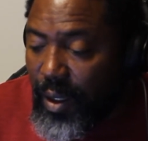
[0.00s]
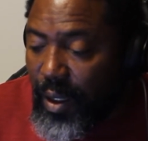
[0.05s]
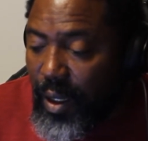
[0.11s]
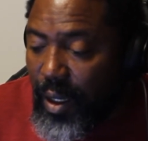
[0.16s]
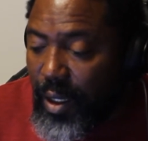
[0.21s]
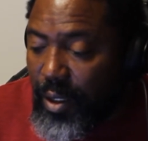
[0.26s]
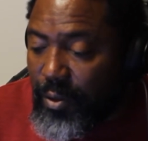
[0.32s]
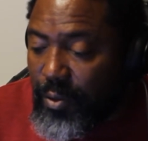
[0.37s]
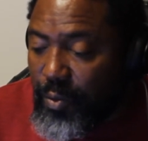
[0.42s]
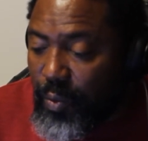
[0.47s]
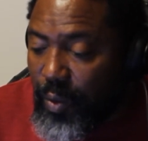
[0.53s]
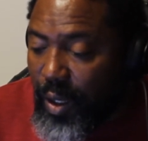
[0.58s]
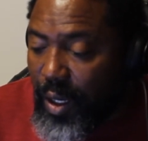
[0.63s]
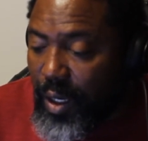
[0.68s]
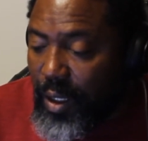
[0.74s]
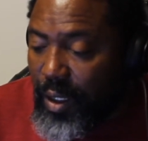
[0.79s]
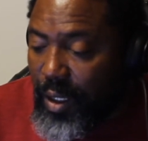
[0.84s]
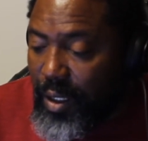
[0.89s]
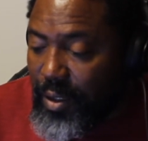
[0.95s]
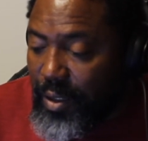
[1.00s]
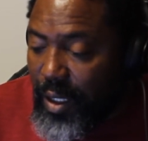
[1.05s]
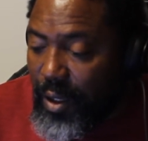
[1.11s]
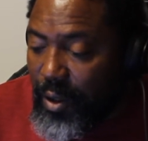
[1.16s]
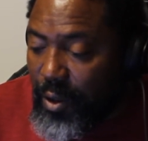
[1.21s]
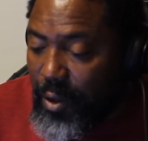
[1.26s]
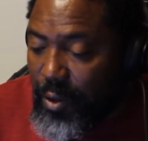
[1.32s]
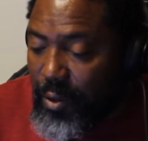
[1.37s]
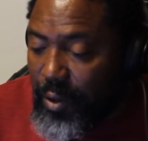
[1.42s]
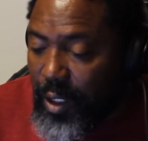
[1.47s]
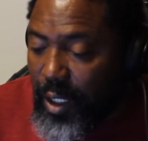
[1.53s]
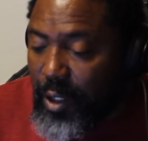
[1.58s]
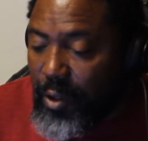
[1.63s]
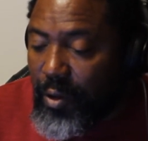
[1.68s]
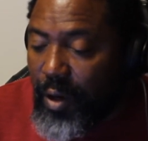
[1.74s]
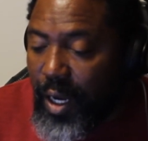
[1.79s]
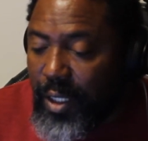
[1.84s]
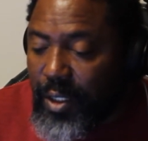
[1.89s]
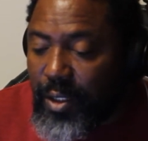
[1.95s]
as well as our own
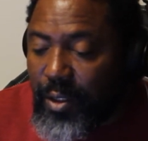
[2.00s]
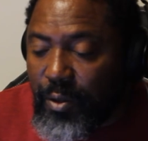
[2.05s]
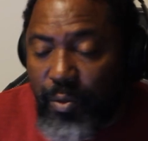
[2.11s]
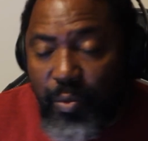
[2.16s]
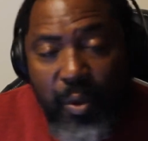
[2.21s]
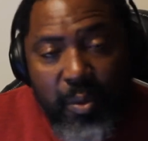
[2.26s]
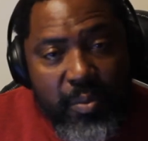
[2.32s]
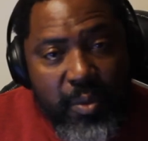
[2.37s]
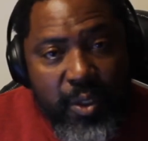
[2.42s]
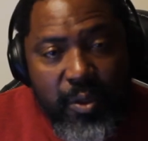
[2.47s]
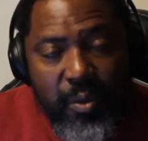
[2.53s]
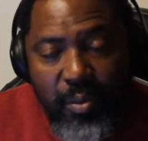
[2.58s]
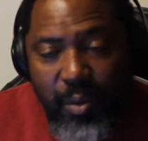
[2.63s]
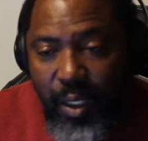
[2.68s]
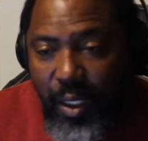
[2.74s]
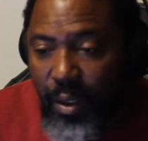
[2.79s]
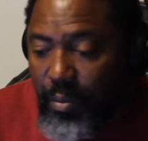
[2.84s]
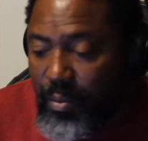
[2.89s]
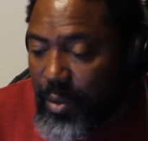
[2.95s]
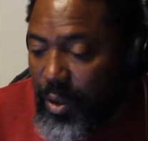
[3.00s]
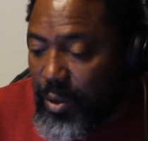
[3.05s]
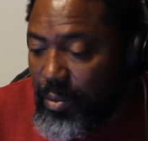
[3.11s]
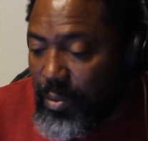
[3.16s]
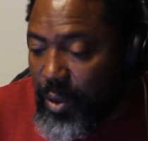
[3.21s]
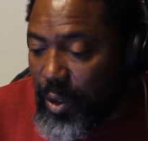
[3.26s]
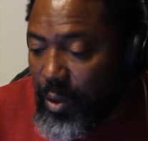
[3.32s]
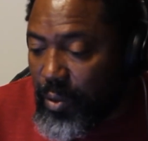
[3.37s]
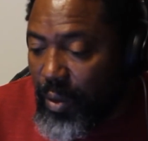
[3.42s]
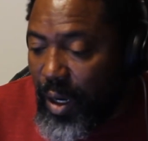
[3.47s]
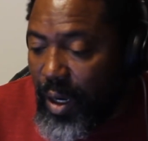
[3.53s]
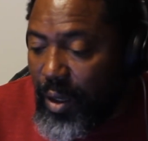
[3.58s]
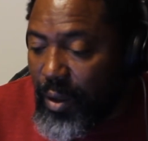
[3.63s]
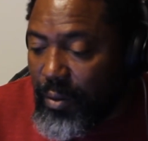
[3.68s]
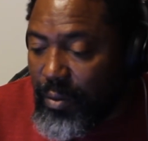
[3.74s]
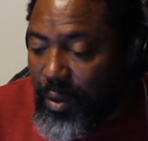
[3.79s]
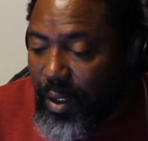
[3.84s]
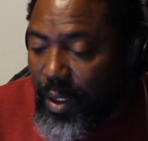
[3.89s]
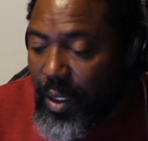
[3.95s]
interactions with Mr.
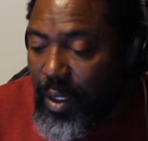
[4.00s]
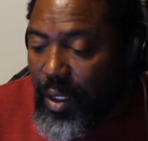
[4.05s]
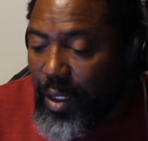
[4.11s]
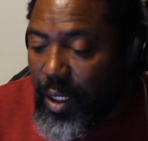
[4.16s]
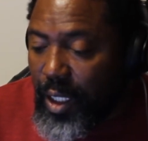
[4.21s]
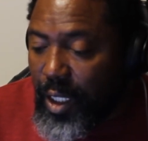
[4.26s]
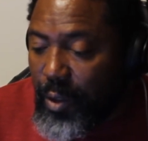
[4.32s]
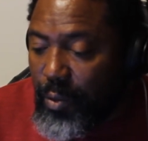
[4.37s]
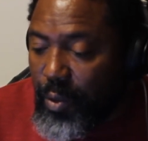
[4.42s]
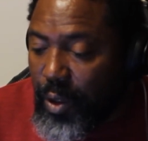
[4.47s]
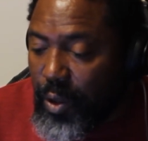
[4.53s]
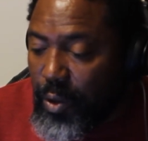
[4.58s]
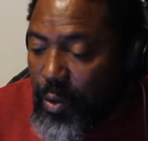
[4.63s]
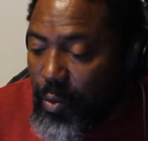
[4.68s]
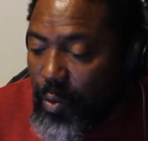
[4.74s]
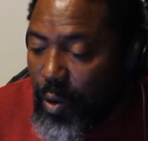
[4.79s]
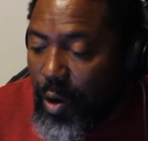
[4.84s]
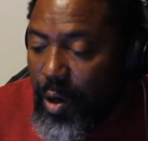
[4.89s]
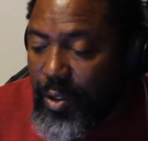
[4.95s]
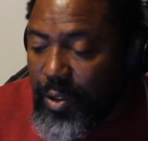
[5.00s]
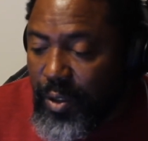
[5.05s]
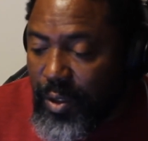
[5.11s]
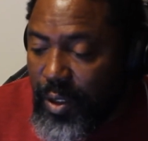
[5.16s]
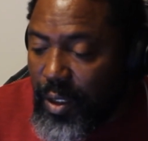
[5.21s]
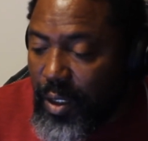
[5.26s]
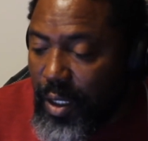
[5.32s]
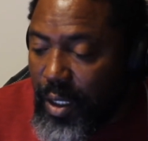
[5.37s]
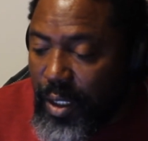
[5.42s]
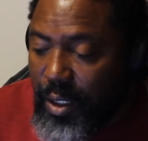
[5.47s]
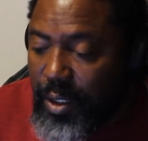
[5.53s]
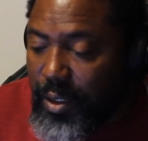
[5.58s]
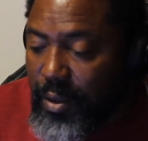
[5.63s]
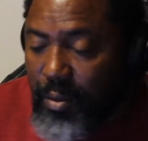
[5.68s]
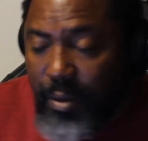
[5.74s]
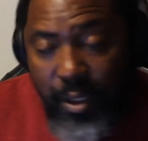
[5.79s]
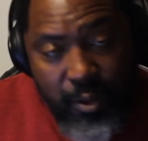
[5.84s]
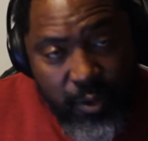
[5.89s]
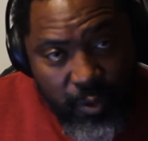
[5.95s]
McCrown. Anyone who walks into the
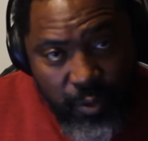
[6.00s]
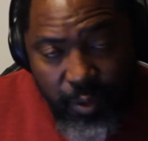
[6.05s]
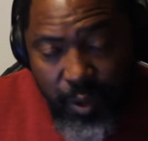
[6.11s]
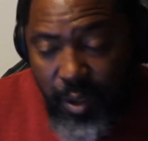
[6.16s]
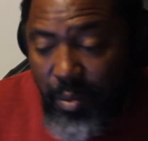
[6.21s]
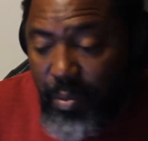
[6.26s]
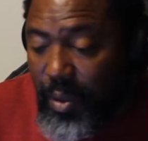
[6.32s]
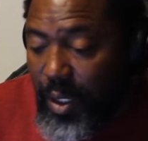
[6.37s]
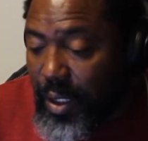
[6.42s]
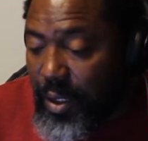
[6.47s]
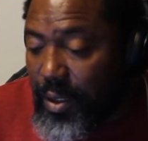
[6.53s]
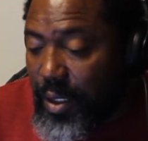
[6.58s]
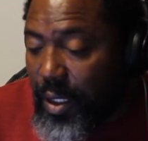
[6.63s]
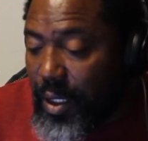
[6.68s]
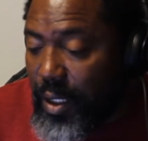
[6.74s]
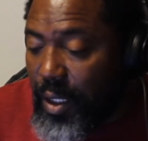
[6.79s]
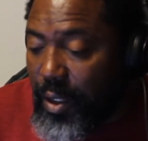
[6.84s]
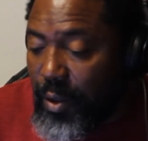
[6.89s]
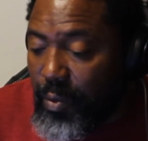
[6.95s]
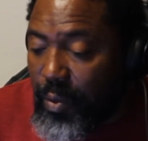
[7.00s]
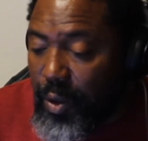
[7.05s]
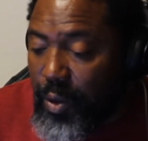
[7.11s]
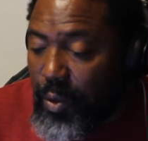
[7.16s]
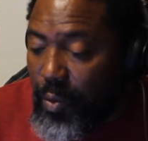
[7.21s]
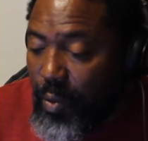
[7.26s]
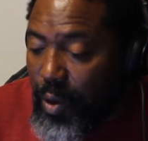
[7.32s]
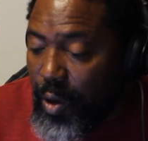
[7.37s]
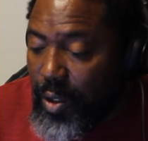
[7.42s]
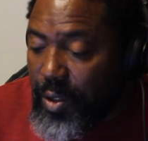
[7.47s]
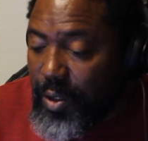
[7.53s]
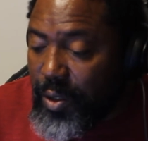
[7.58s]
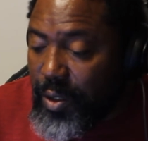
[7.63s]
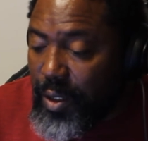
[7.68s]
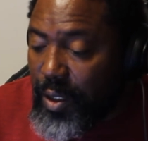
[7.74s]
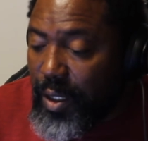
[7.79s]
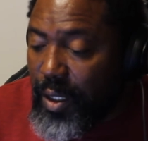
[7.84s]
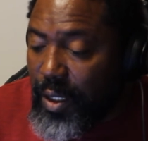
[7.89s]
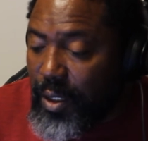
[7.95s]
Huntington, this is what the bank said, anyone who walks
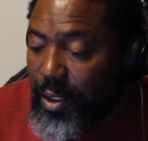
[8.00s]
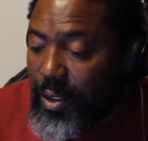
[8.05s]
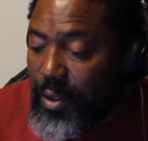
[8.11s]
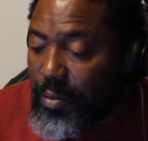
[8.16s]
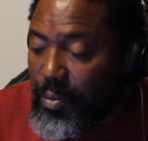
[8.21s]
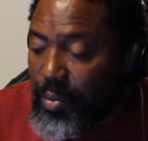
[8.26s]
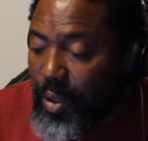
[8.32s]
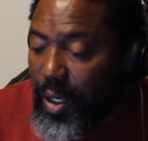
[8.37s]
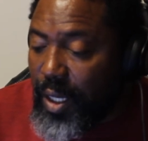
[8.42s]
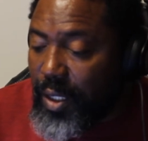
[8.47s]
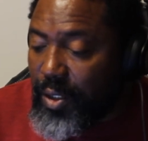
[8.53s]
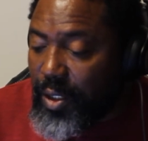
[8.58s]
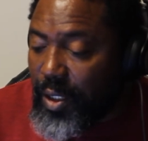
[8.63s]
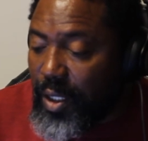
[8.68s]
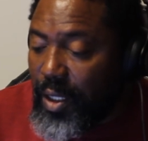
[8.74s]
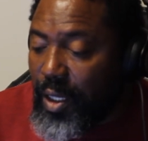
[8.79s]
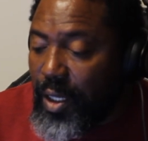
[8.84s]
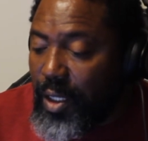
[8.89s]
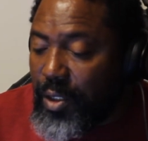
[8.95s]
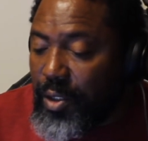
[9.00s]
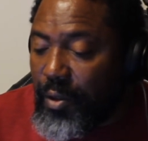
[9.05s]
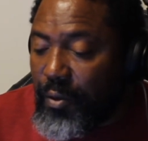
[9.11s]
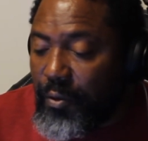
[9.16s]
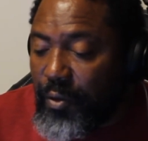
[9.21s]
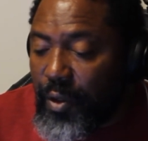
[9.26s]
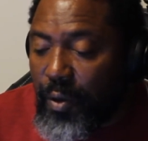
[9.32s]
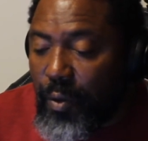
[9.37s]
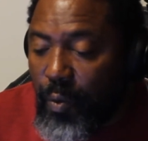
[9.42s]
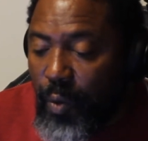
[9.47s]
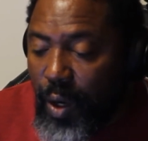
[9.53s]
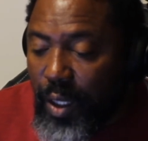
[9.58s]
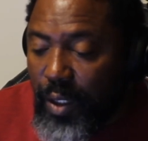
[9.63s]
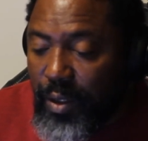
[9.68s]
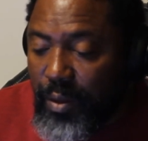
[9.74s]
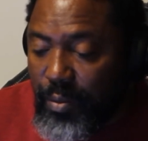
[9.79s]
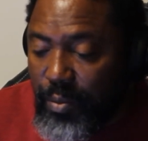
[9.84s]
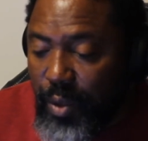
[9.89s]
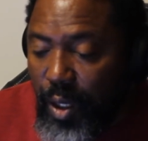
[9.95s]
into the Huntington branch should feel
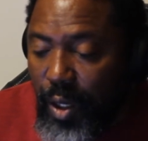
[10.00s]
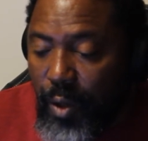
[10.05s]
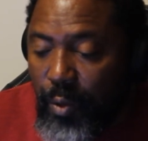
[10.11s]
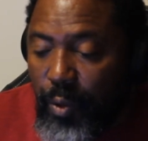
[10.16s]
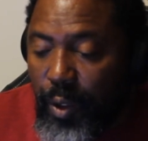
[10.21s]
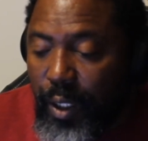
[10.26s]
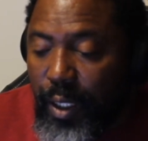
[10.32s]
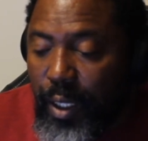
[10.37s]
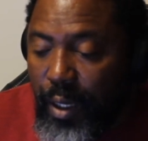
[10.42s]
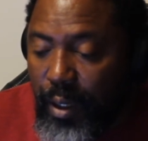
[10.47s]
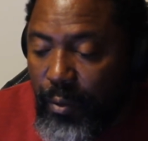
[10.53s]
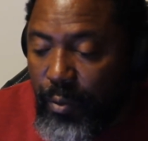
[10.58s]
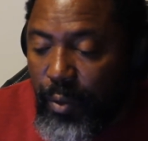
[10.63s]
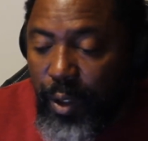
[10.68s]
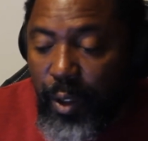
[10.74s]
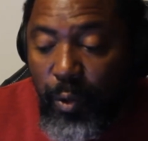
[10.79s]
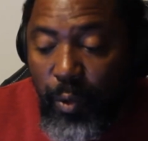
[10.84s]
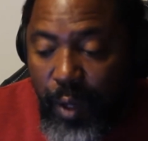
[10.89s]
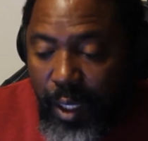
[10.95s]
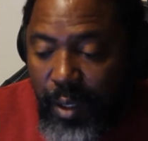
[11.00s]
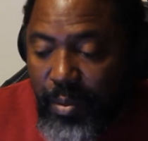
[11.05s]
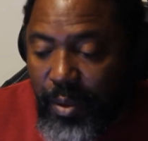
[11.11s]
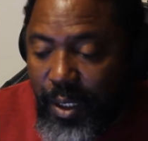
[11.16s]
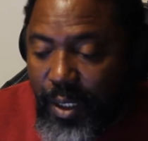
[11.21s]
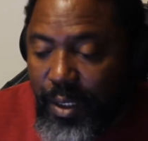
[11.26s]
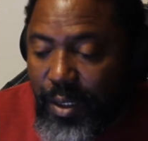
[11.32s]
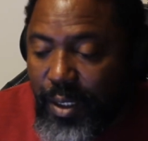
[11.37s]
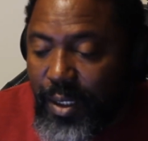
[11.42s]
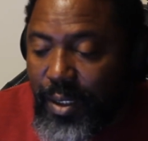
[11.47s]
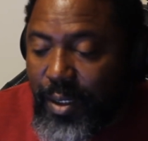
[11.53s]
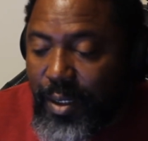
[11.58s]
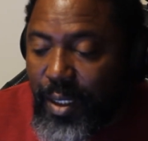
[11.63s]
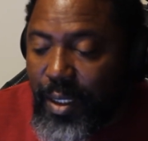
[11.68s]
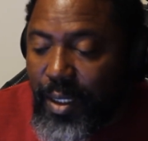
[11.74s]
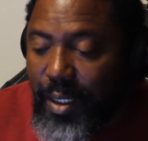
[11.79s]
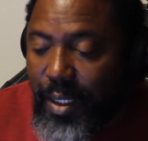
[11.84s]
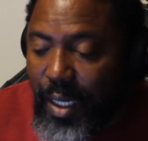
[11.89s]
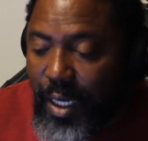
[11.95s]
welcome. Regrettably, this
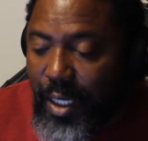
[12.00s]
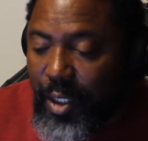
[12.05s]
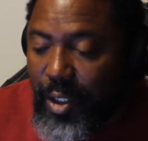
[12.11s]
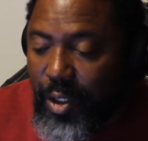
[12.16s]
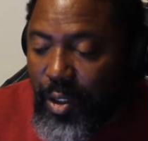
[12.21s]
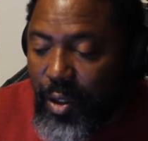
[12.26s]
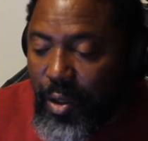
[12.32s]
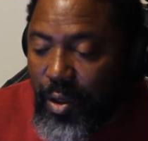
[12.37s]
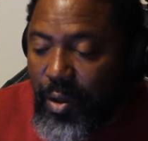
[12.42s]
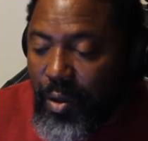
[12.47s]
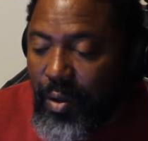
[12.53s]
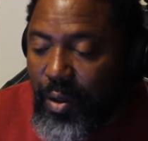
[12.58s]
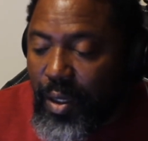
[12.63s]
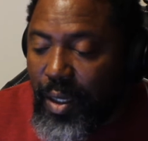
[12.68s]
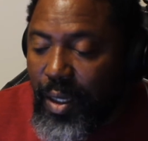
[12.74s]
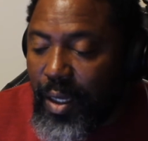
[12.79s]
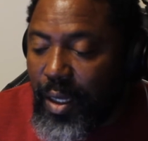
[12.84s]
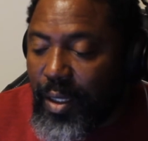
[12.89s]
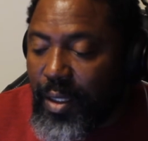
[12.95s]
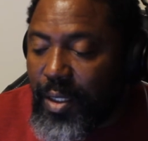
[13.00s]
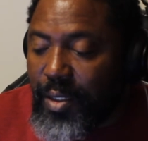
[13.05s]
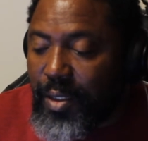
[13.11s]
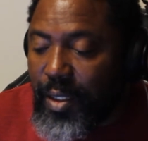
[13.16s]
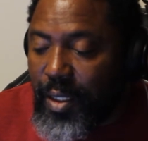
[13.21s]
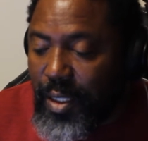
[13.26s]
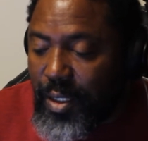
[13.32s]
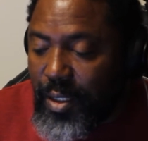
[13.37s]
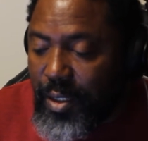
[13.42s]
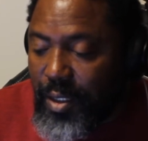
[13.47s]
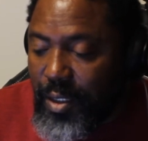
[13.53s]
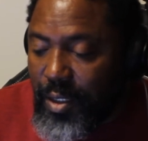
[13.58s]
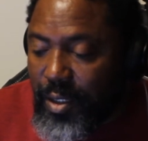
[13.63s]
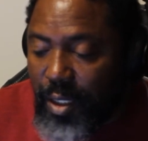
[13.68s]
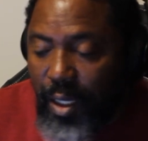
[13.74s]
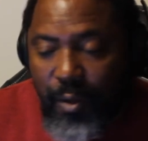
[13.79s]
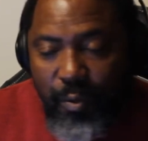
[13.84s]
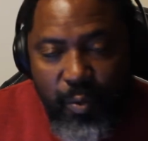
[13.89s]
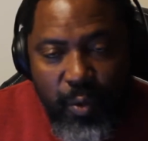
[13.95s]
did not occur in this
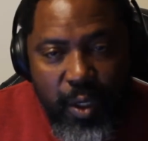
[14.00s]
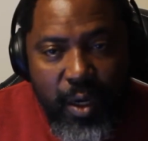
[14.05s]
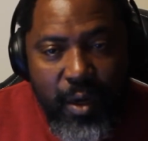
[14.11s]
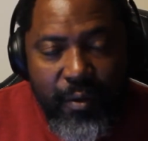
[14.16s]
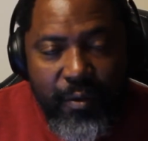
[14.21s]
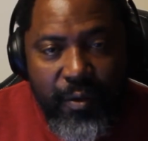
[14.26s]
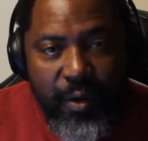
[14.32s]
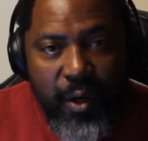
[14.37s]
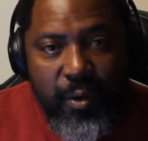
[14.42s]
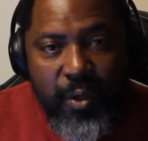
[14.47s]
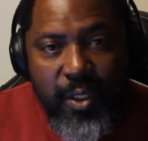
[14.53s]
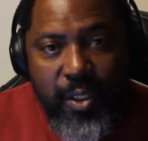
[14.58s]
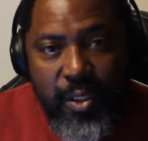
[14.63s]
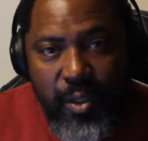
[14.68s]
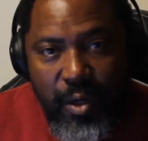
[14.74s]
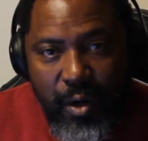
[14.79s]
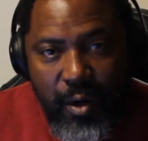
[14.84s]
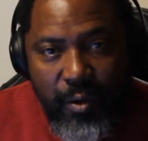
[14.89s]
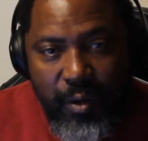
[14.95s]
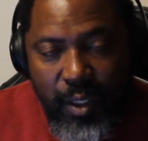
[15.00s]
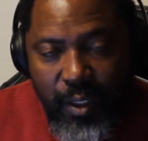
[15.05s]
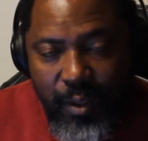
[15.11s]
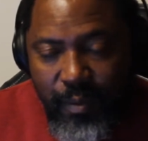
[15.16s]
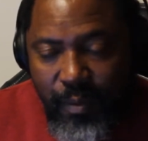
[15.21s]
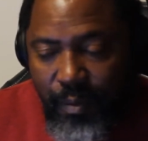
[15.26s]
instance, and we are very sorry.